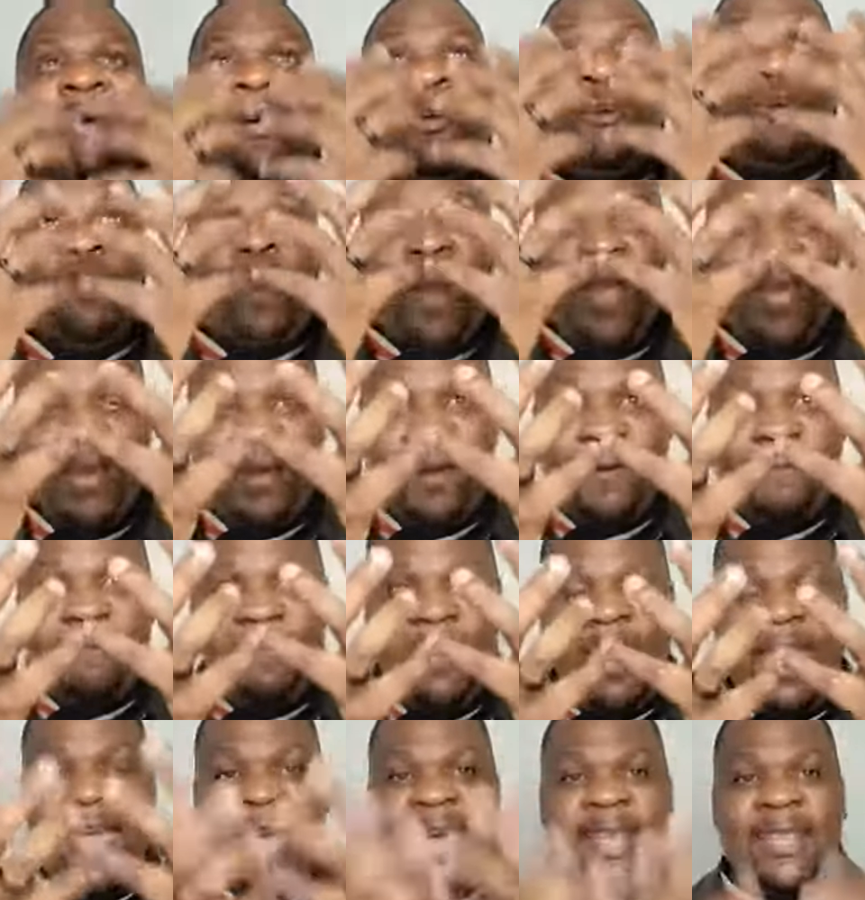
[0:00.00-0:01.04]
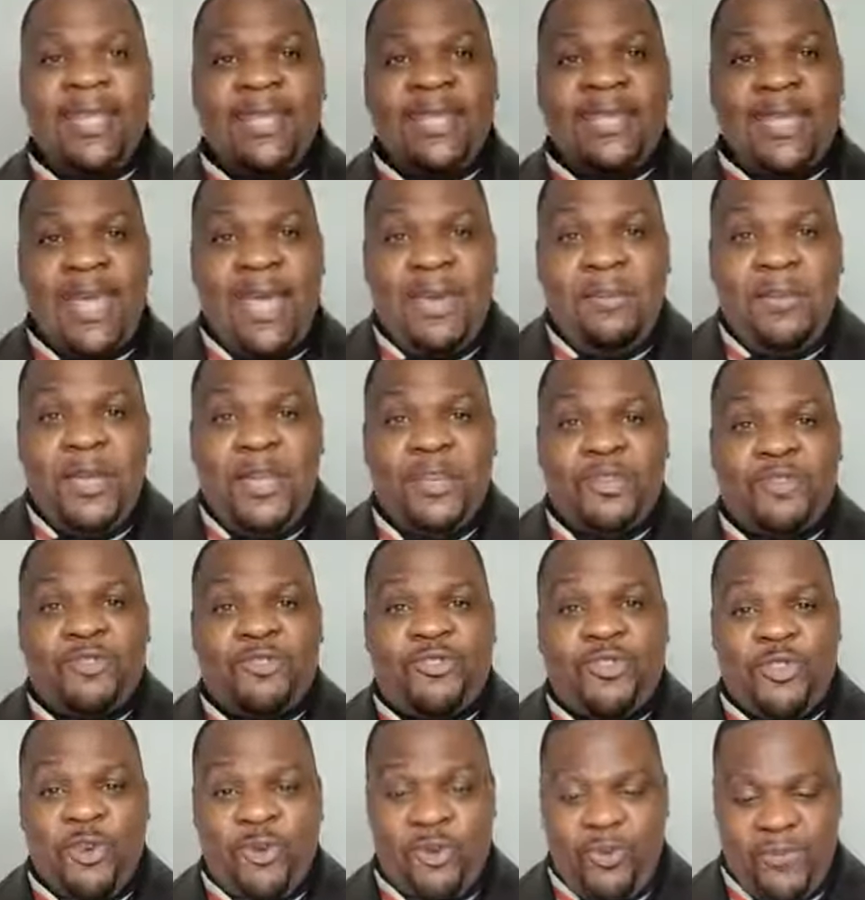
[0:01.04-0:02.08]
the greater. And the same is
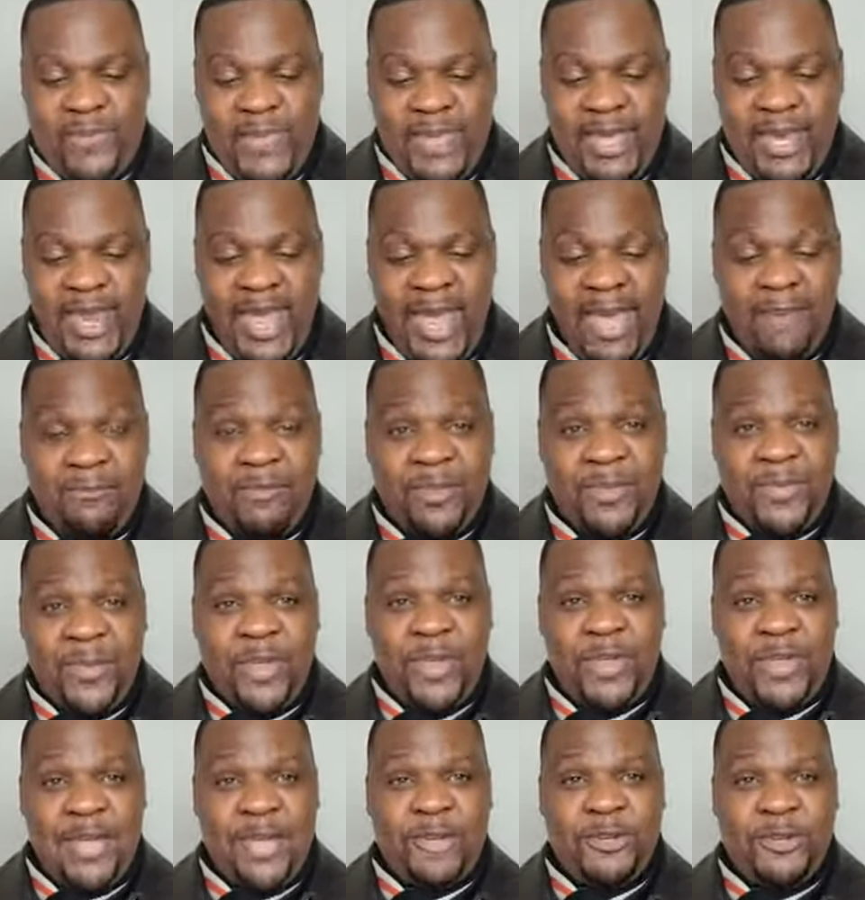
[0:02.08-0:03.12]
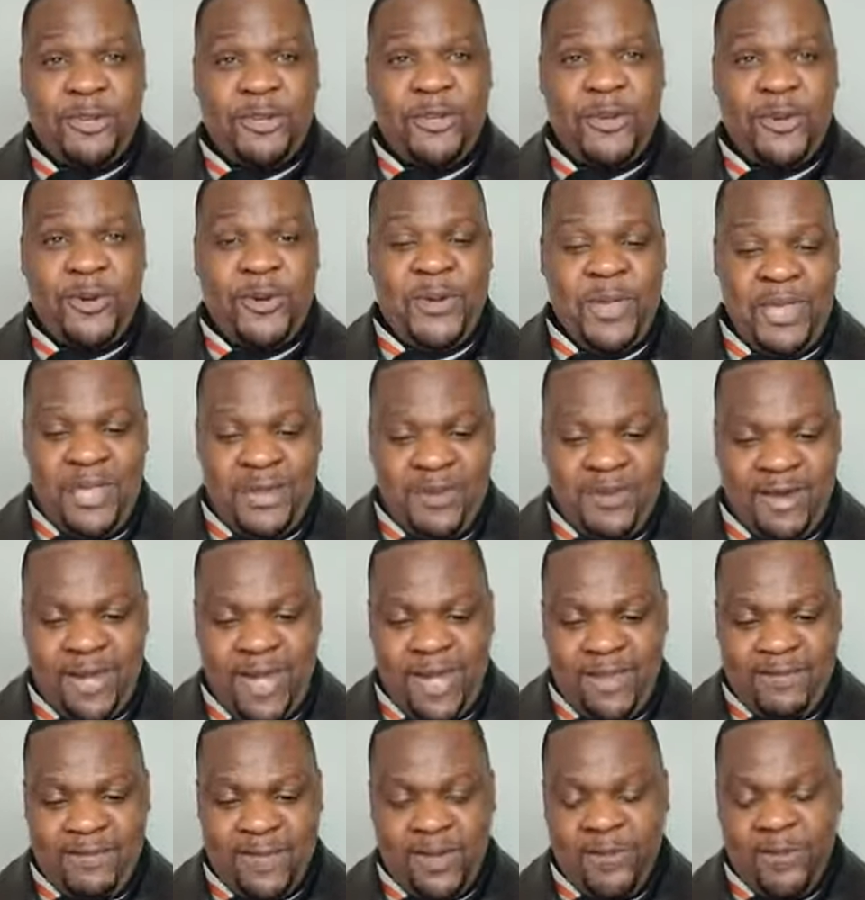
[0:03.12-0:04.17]
true in everything that you do in your
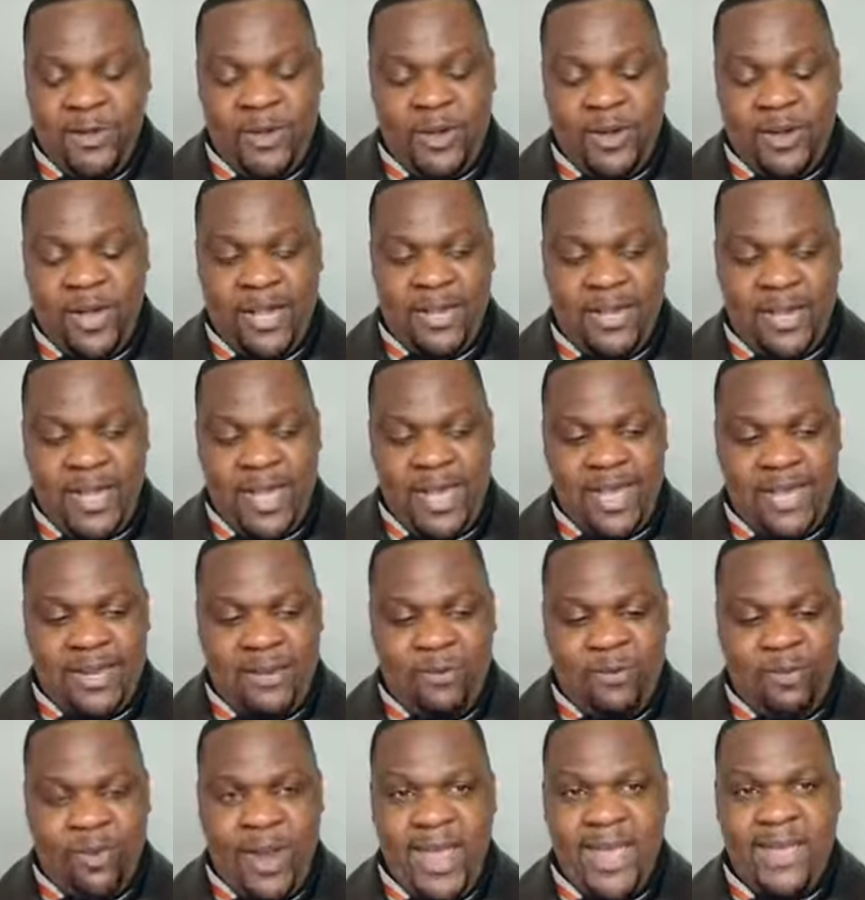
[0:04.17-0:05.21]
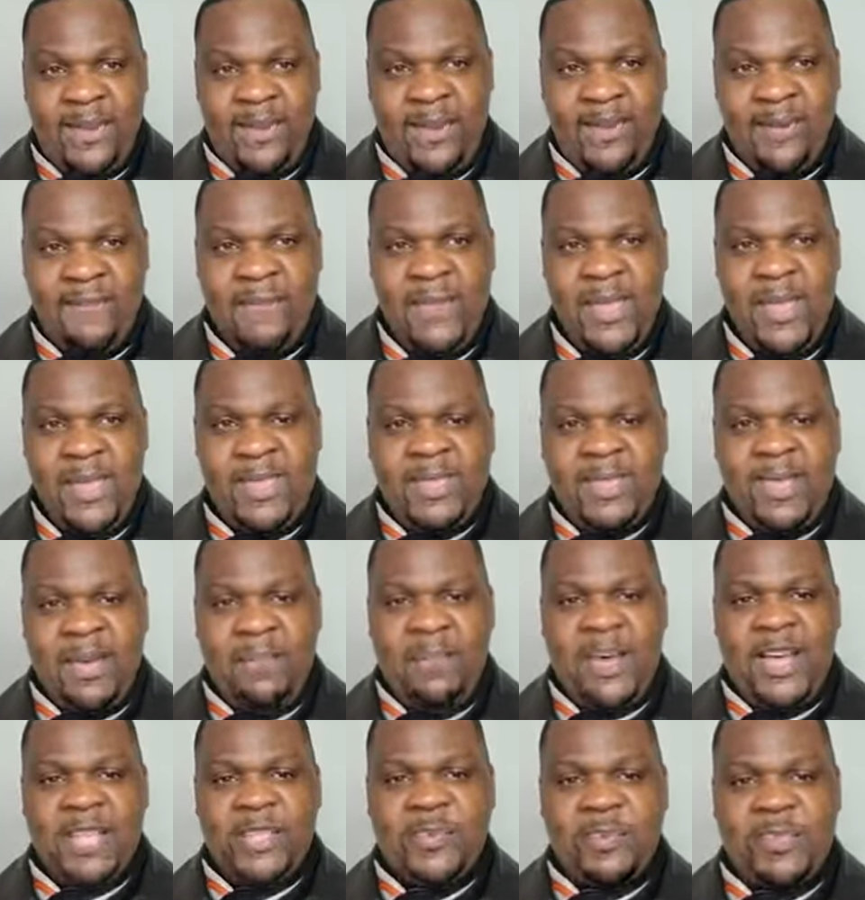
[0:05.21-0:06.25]
life. If you're going to get greater,
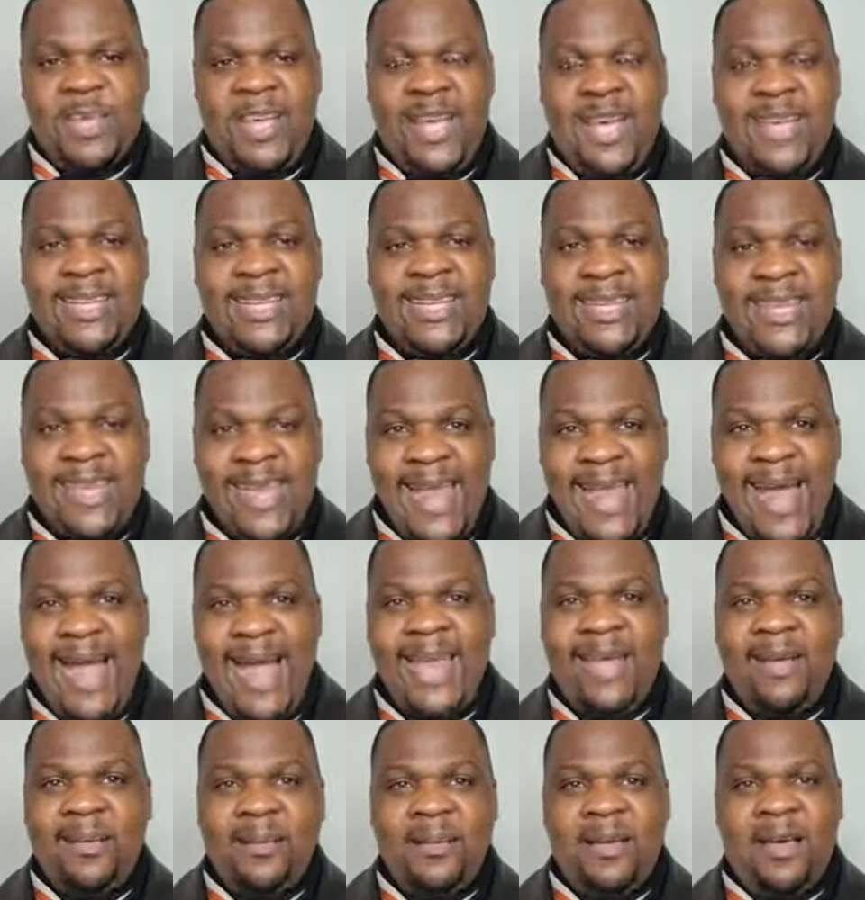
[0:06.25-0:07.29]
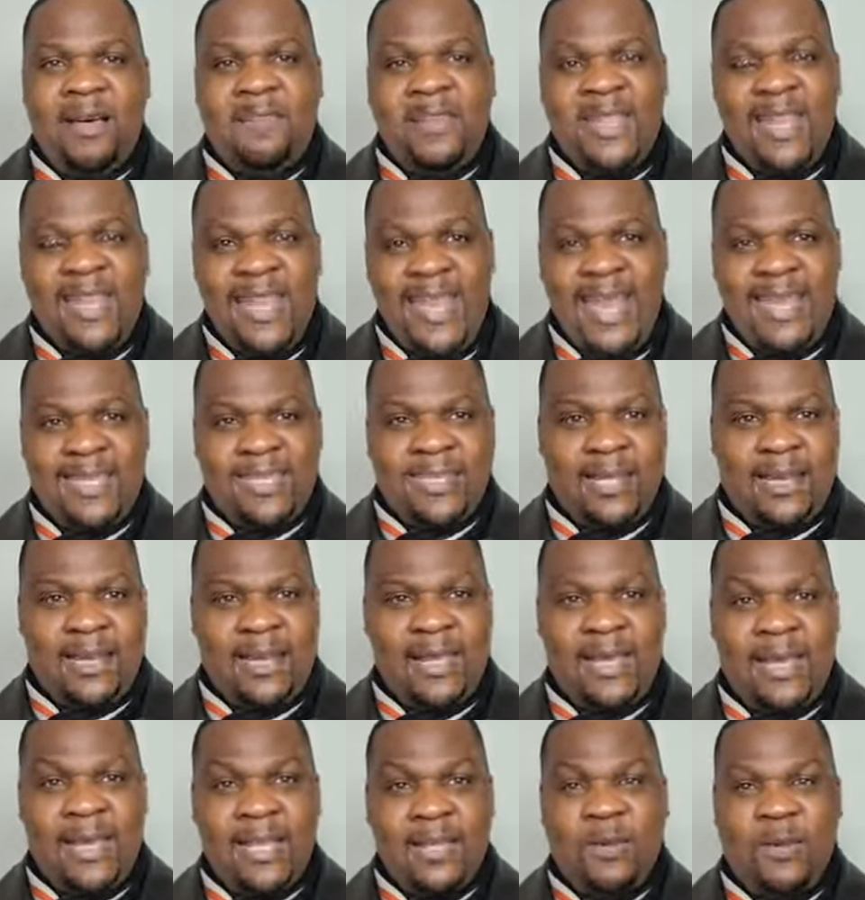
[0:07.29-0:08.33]
there must be a denial of the lesser.
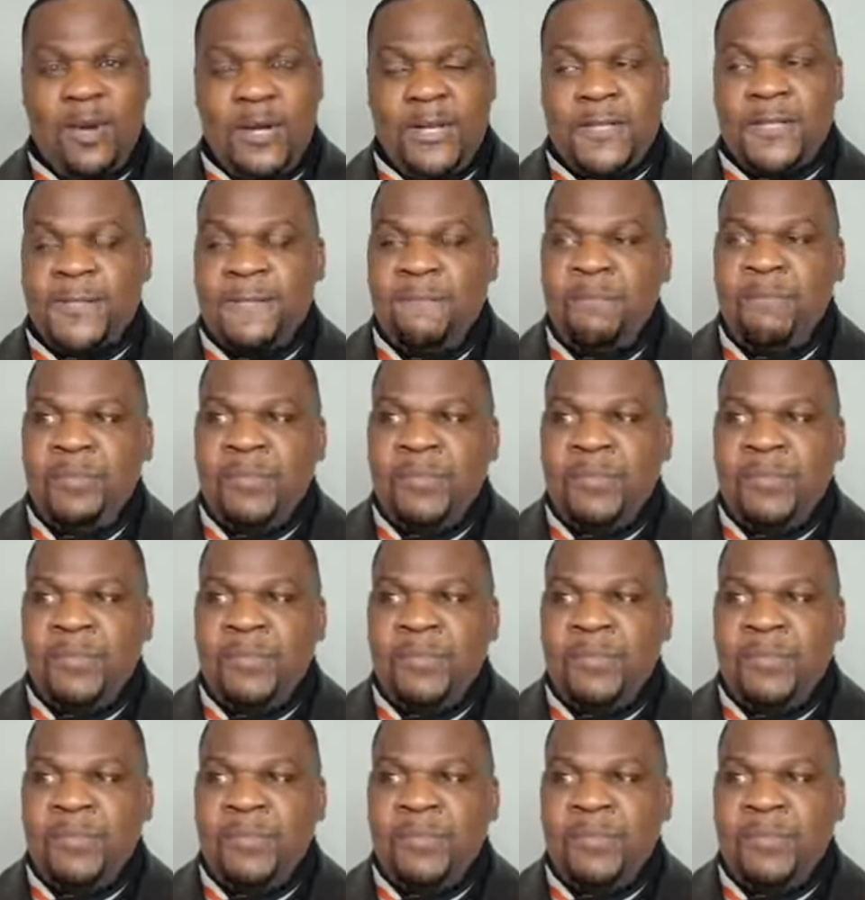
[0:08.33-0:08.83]
In other words,